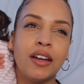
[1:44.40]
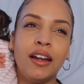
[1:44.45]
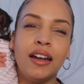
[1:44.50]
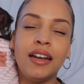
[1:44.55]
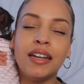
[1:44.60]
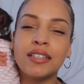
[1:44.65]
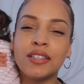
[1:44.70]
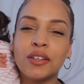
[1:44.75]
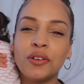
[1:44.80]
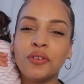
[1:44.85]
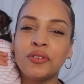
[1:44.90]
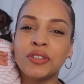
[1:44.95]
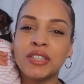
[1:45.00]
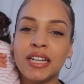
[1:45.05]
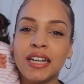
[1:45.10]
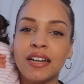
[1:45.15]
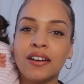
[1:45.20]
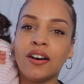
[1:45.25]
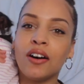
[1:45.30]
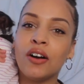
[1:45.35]
Alyssa
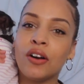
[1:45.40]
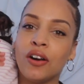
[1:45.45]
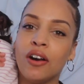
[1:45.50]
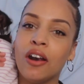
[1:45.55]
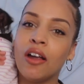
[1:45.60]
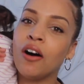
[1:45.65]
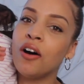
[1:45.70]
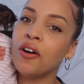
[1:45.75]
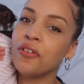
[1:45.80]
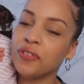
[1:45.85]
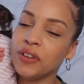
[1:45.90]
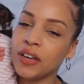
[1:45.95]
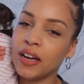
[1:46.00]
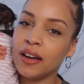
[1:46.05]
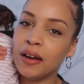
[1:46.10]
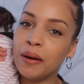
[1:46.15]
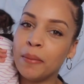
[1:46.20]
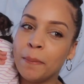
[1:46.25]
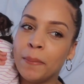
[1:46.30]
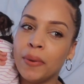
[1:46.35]
obviously can't laugh
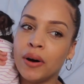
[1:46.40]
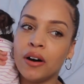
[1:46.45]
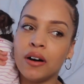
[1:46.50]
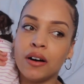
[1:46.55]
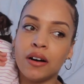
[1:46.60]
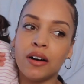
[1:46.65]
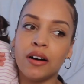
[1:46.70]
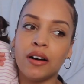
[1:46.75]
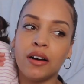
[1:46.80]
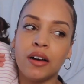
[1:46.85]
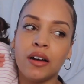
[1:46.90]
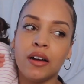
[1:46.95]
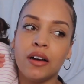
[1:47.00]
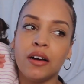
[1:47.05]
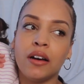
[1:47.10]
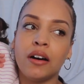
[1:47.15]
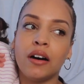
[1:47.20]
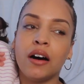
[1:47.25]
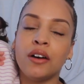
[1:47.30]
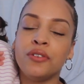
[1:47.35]
yet, but
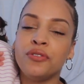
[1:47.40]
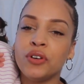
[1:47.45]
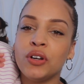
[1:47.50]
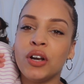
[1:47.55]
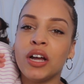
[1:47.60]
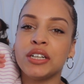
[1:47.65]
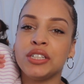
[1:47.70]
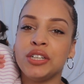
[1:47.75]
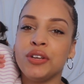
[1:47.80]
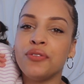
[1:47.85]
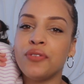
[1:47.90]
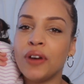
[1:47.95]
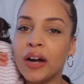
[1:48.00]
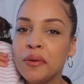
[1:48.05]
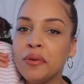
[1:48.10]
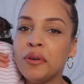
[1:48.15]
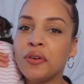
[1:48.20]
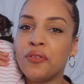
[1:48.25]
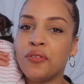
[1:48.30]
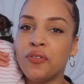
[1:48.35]
I feel like she
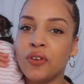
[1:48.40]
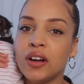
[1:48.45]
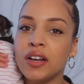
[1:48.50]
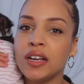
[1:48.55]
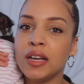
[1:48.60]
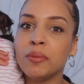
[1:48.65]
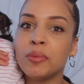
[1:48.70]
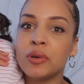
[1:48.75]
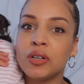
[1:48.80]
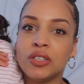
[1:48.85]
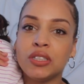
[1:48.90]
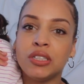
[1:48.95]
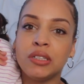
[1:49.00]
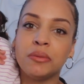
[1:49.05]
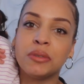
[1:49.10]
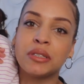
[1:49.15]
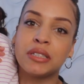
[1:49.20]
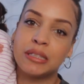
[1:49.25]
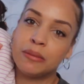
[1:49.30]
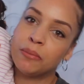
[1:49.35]
found it funny because
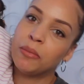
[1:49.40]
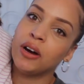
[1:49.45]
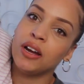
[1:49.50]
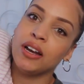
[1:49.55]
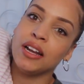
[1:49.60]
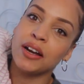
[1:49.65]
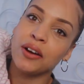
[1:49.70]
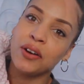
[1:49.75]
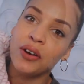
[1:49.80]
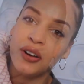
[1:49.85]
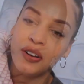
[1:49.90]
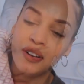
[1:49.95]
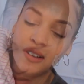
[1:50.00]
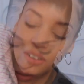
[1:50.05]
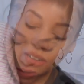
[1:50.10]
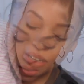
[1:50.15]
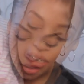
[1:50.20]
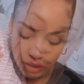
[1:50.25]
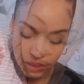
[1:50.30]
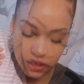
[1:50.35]
she was smiling a
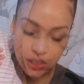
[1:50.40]
lot.